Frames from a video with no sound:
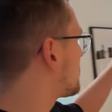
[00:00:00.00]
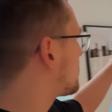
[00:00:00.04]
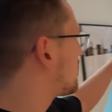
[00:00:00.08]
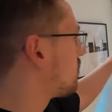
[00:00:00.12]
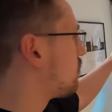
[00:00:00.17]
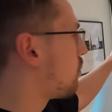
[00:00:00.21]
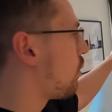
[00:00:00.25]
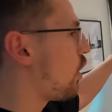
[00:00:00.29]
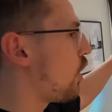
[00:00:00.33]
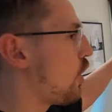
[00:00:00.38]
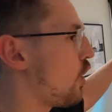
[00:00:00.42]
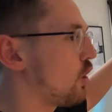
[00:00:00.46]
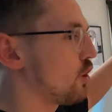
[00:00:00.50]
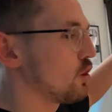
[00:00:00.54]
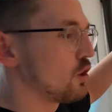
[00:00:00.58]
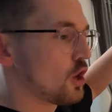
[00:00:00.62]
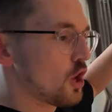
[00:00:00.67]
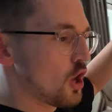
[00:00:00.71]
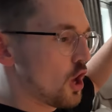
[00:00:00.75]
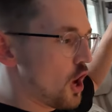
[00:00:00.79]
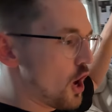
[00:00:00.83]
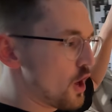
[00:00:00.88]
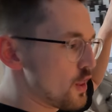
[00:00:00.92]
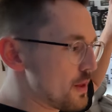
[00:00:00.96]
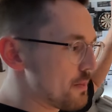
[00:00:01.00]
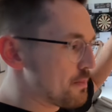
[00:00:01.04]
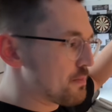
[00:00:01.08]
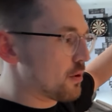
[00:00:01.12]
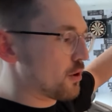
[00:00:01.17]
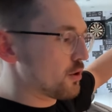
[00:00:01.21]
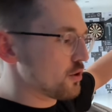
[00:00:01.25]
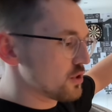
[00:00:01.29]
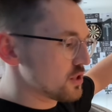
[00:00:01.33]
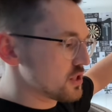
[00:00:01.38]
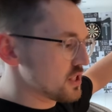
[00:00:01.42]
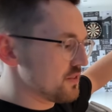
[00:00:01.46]
the wall and the
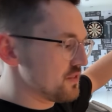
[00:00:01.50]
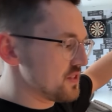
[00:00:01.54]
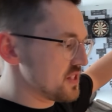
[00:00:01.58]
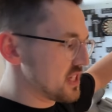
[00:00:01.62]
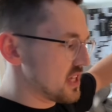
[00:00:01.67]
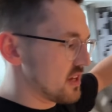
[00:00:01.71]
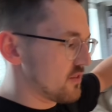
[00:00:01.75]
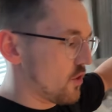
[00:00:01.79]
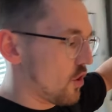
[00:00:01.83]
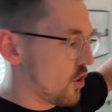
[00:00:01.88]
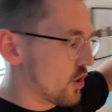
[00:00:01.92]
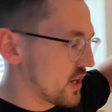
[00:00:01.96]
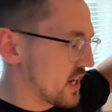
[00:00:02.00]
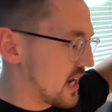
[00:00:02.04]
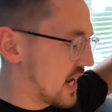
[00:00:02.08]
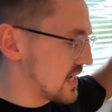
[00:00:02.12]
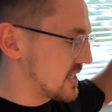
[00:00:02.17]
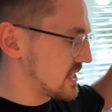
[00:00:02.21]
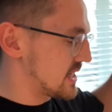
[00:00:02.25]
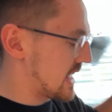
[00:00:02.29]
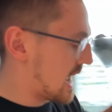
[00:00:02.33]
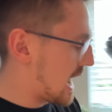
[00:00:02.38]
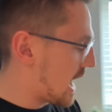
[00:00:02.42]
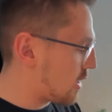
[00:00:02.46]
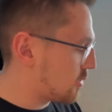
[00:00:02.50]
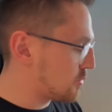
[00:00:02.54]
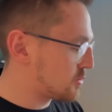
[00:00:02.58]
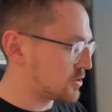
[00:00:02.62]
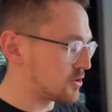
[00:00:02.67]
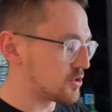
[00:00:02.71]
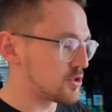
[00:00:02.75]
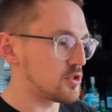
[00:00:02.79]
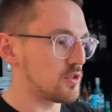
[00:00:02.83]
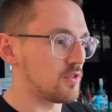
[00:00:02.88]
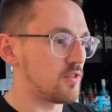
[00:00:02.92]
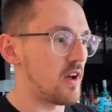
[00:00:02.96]
productivity of organising the house
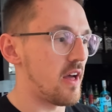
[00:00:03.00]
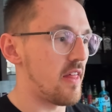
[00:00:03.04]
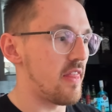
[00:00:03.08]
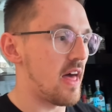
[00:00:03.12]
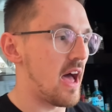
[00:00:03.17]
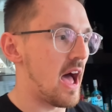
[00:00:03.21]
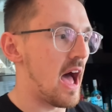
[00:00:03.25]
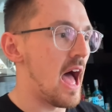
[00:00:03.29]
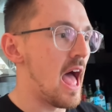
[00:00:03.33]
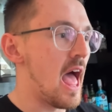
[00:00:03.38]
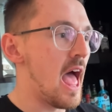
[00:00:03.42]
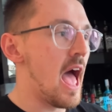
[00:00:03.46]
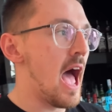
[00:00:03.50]
and stuff like that?